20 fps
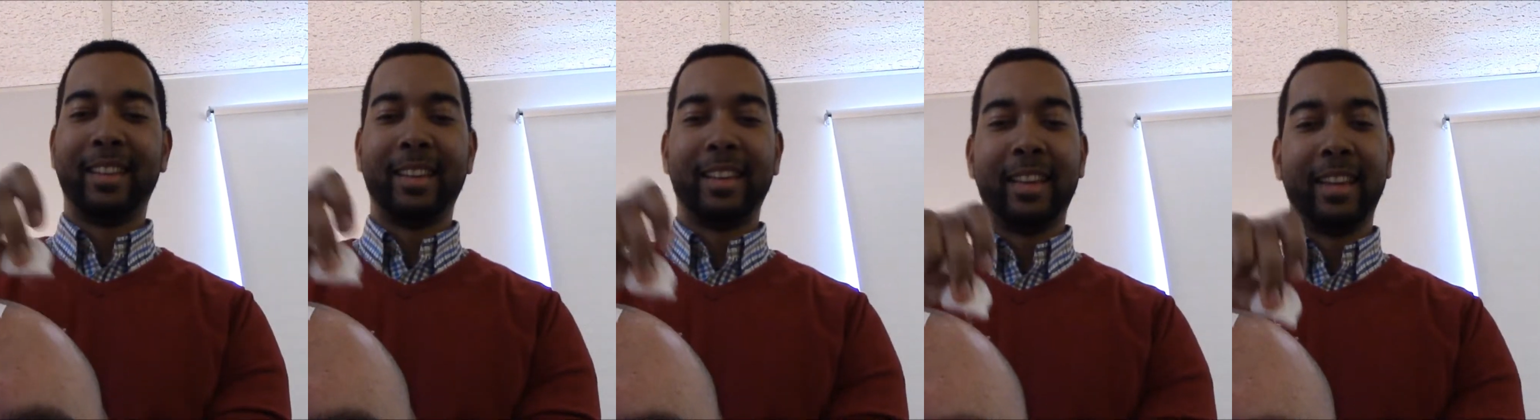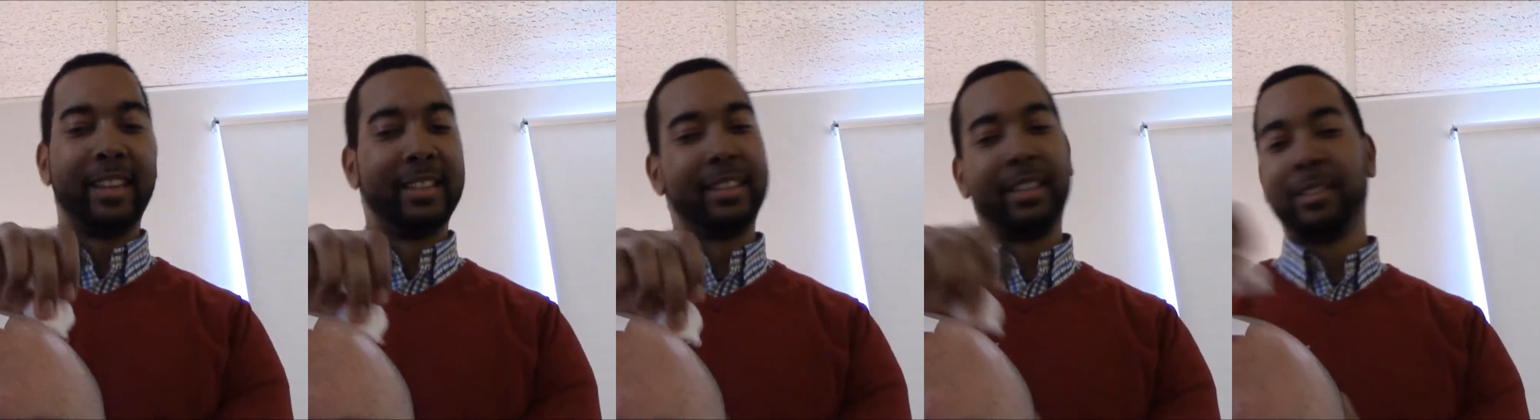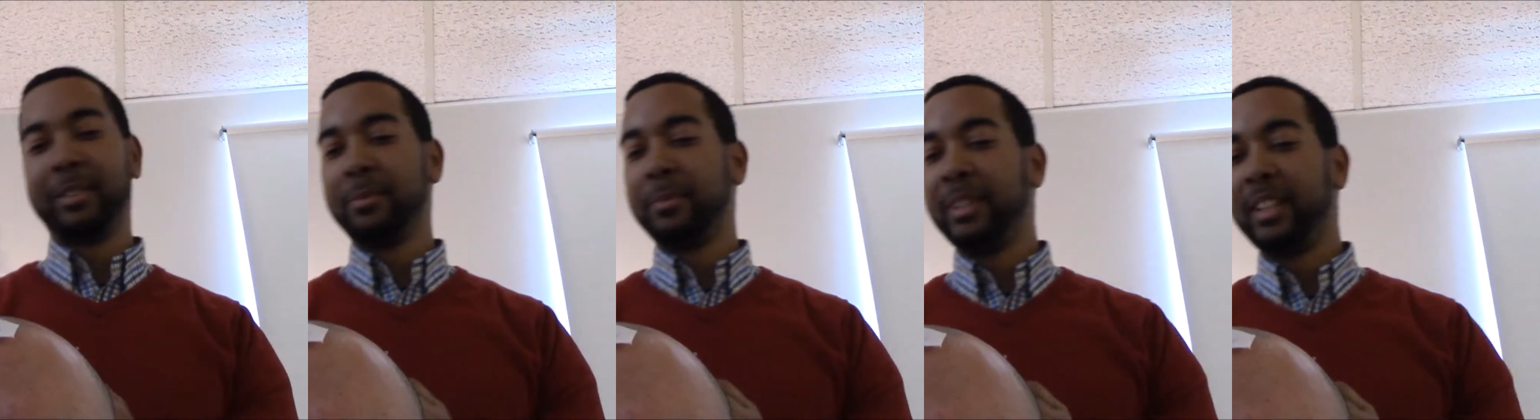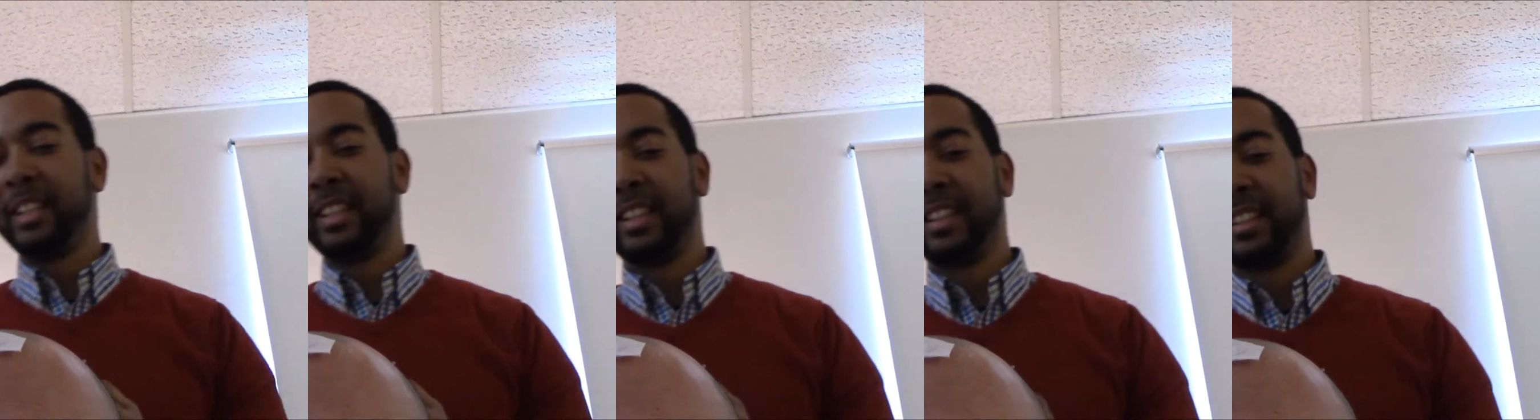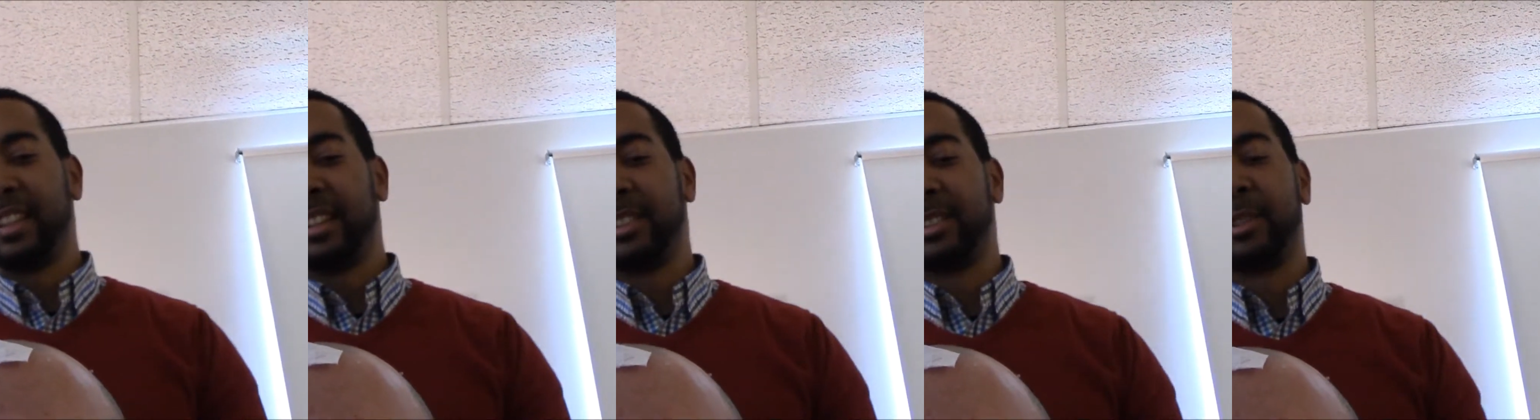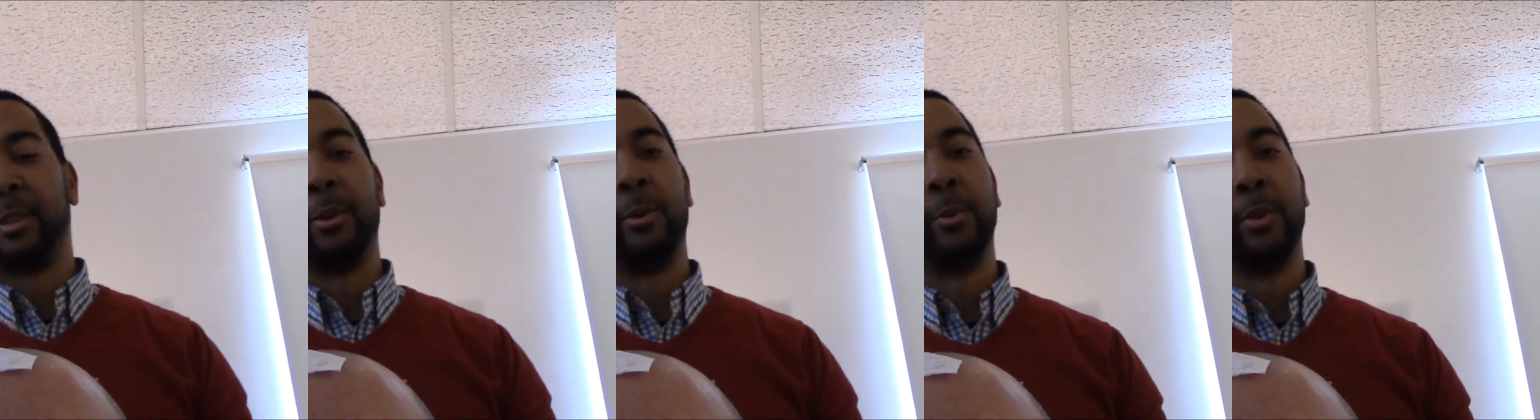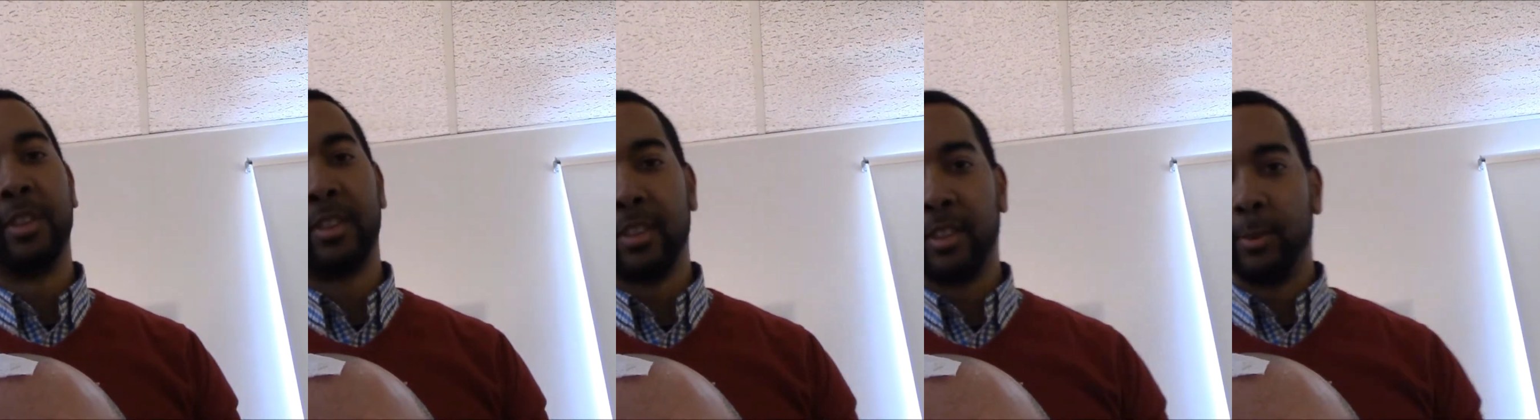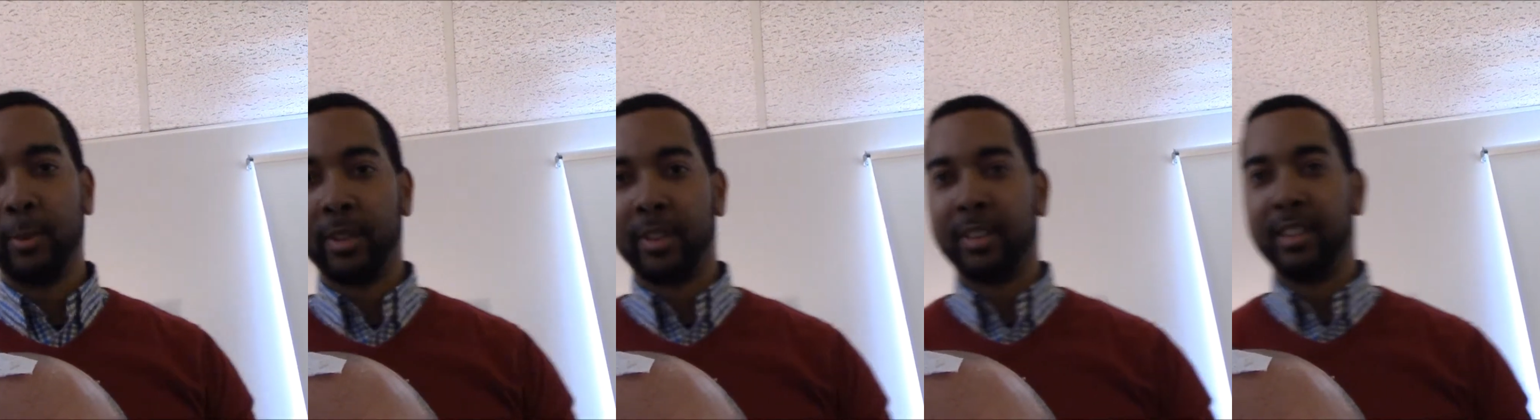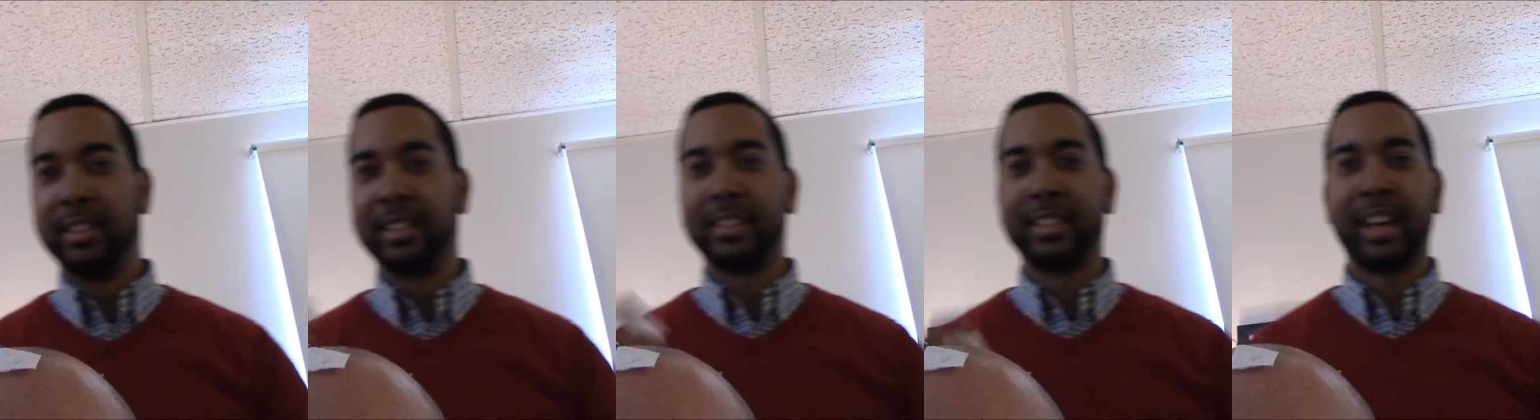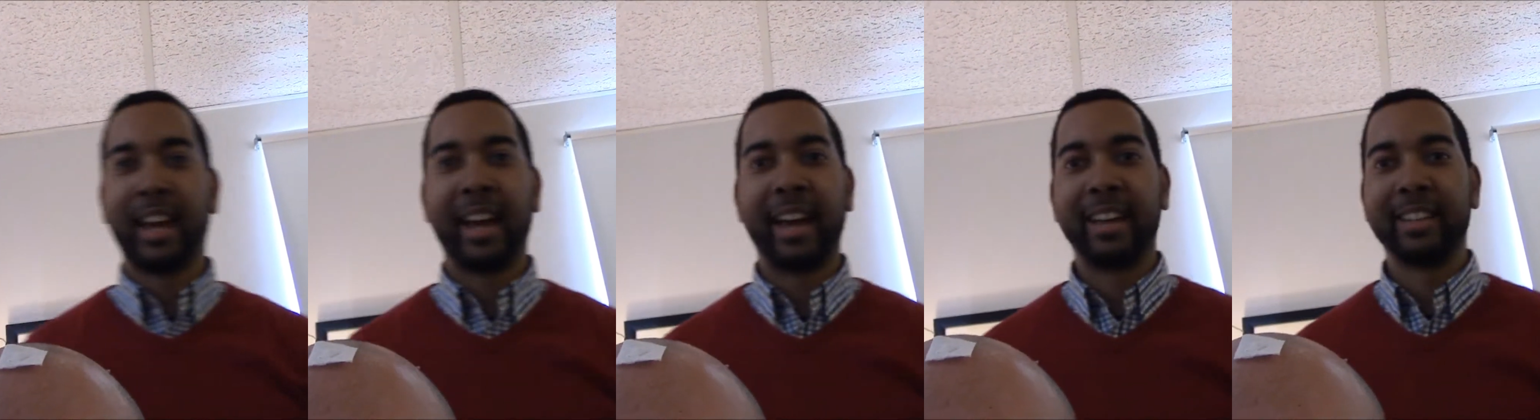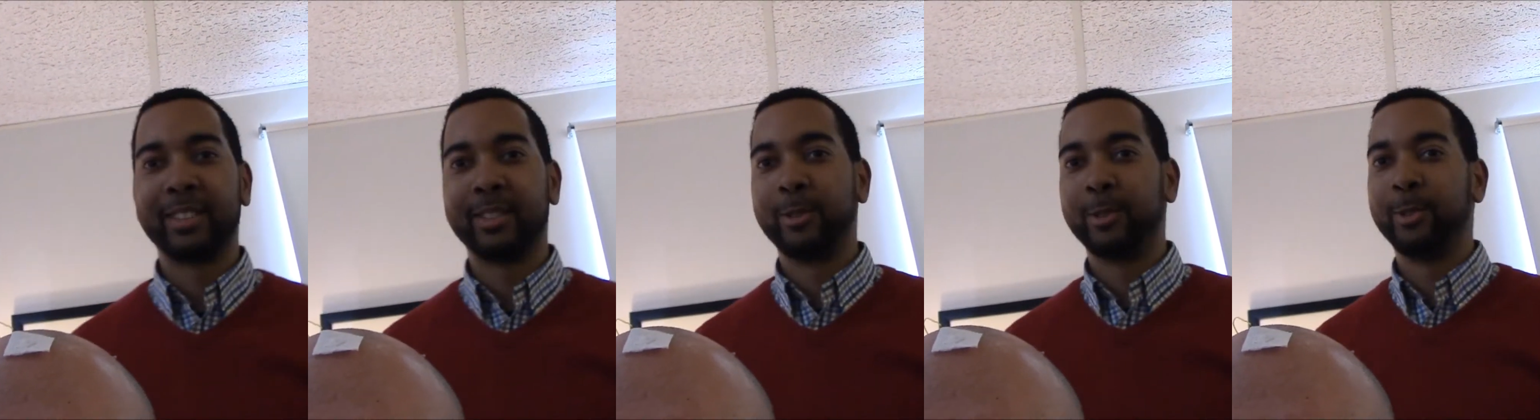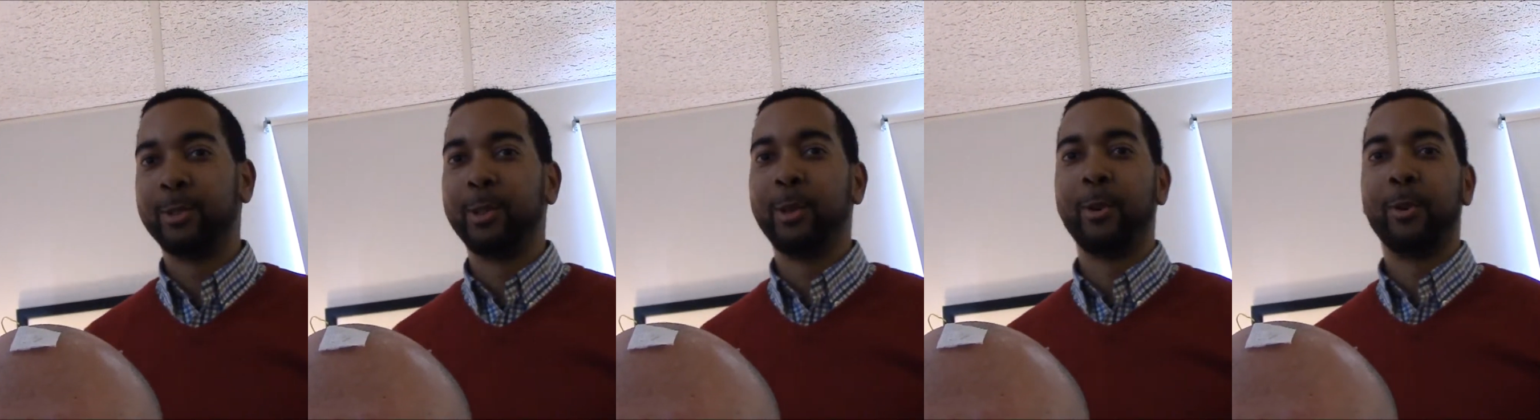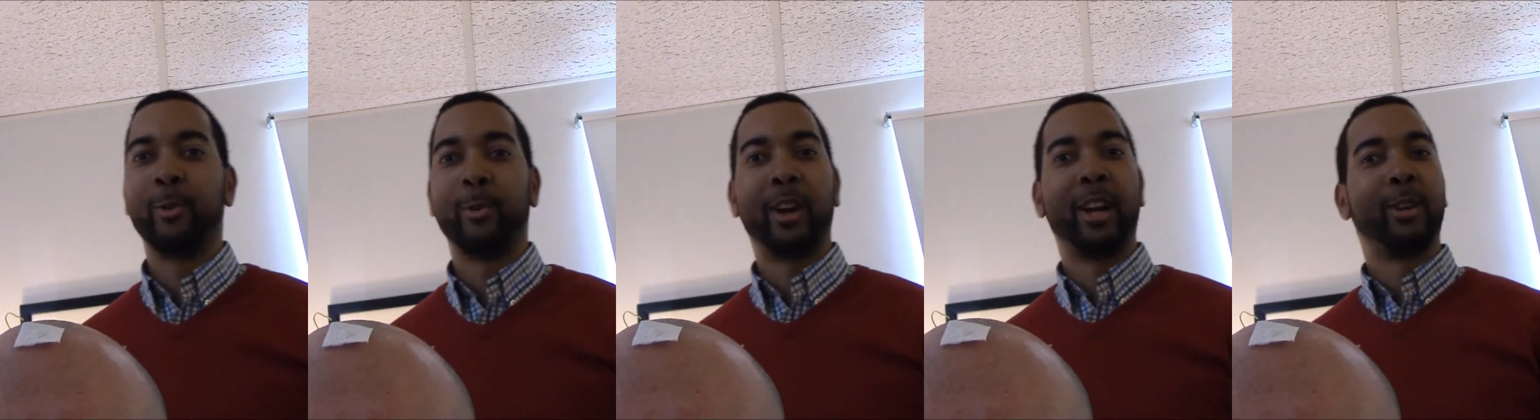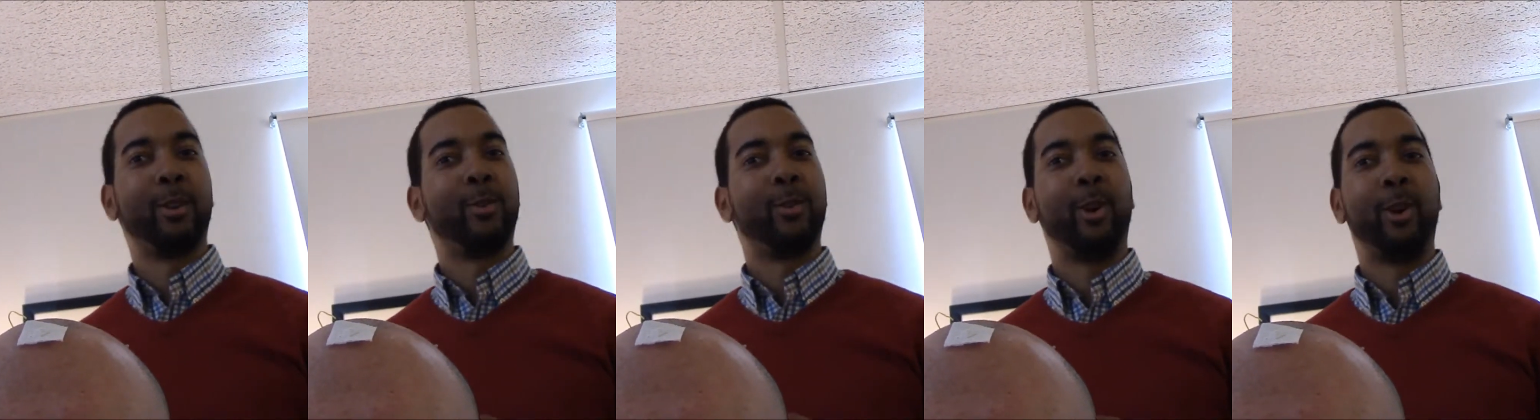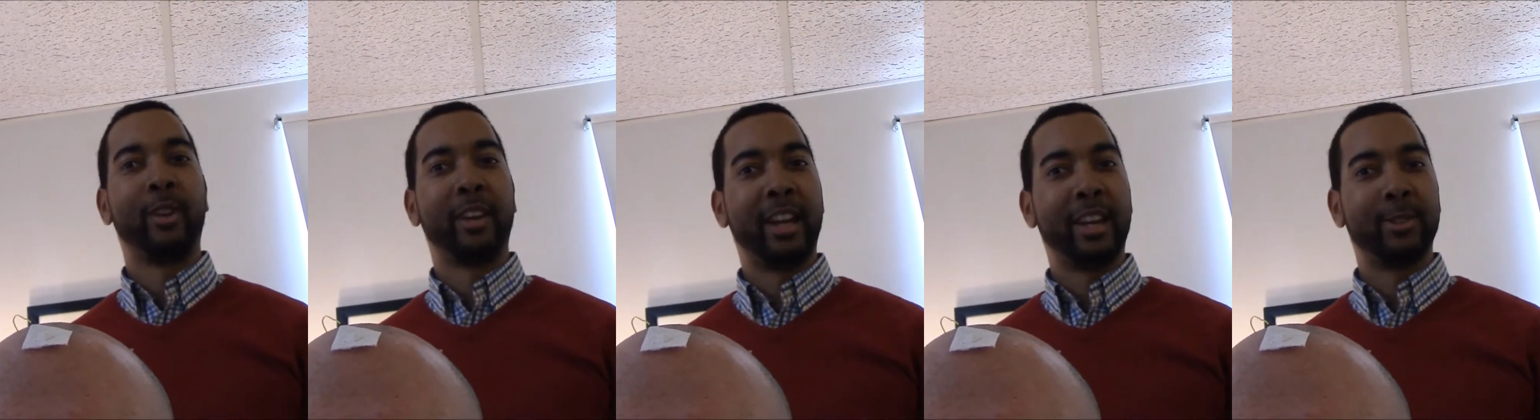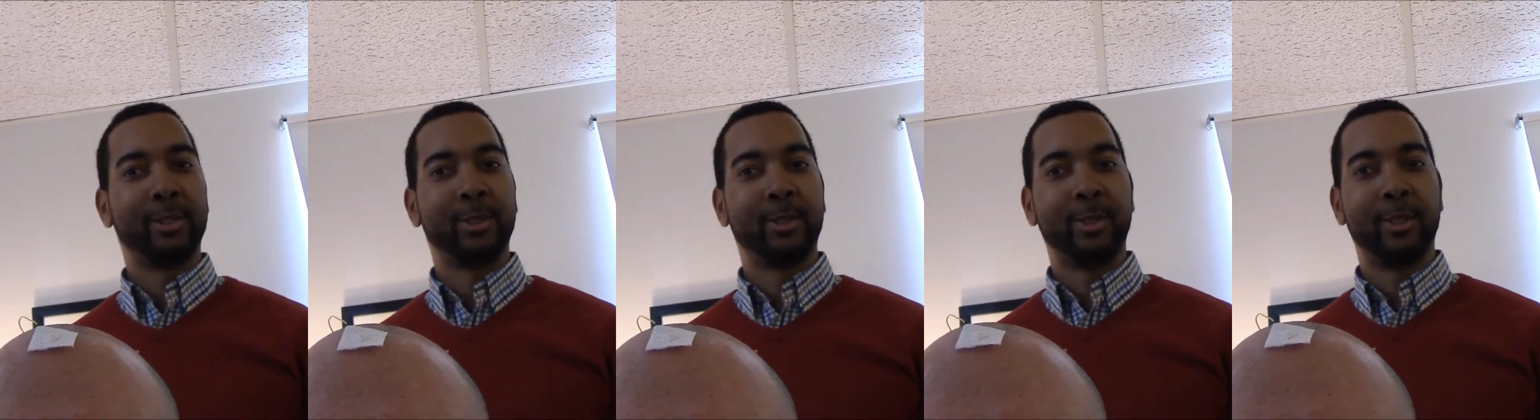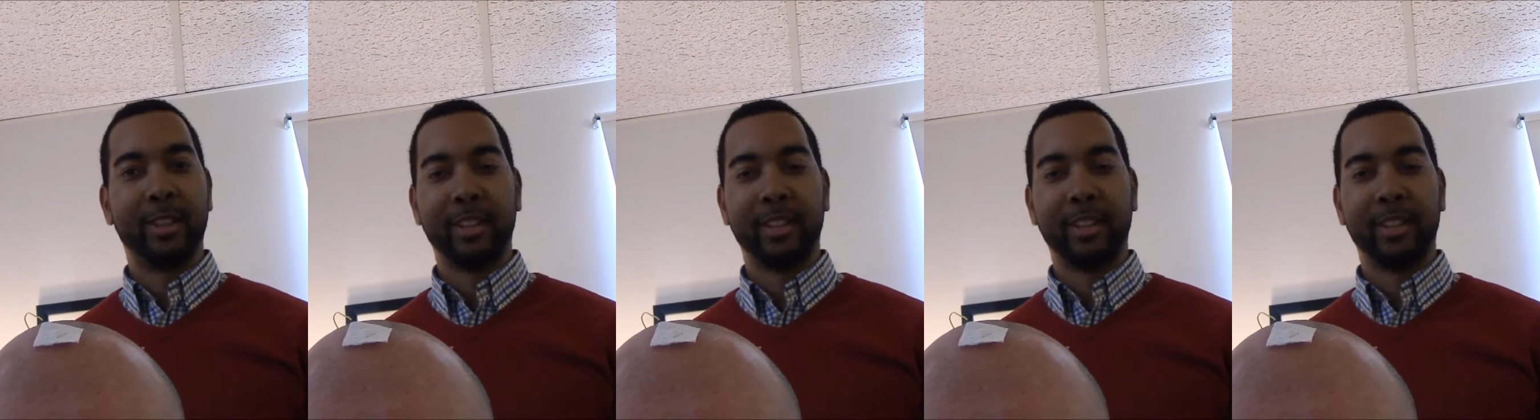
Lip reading: It doesn't mean anything. So with these tasks, there's no right or wrong answer.